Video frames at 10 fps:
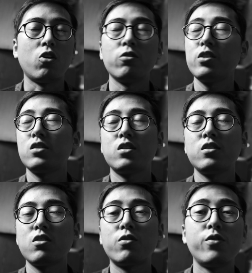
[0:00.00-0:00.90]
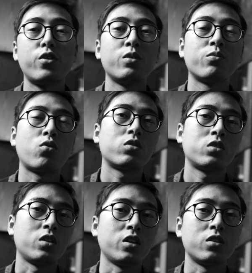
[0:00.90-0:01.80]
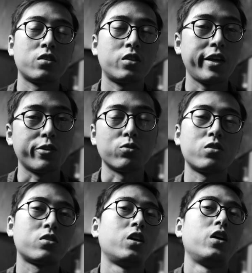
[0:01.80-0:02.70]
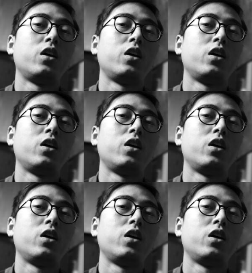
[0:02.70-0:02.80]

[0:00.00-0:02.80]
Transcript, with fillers: All these things are very important in sales